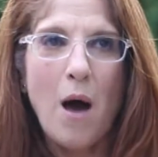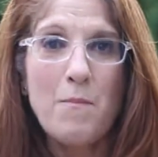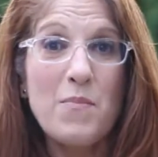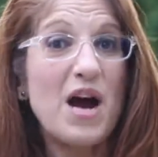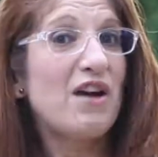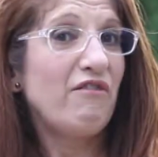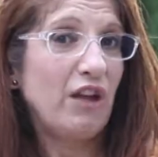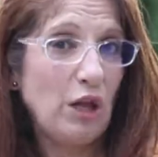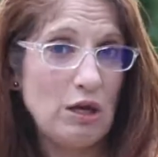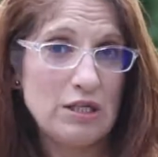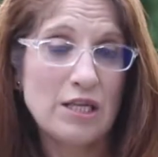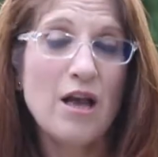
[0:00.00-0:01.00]

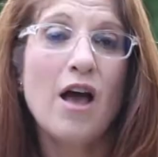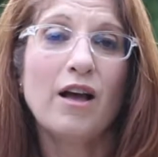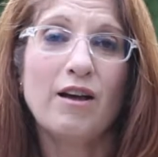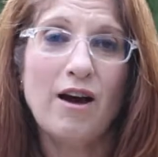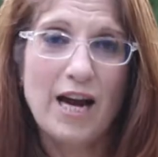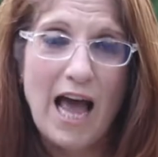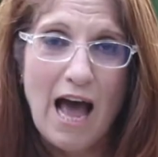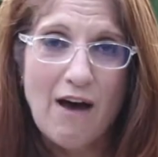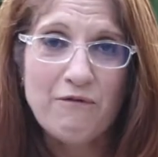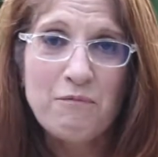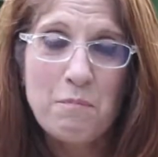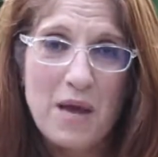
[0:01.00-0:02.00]
marvelous God
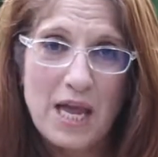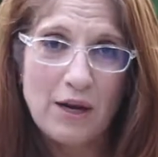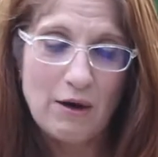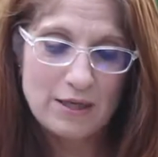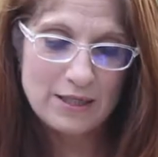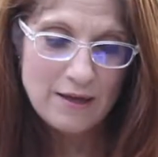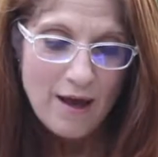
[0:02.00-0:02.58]
has made us.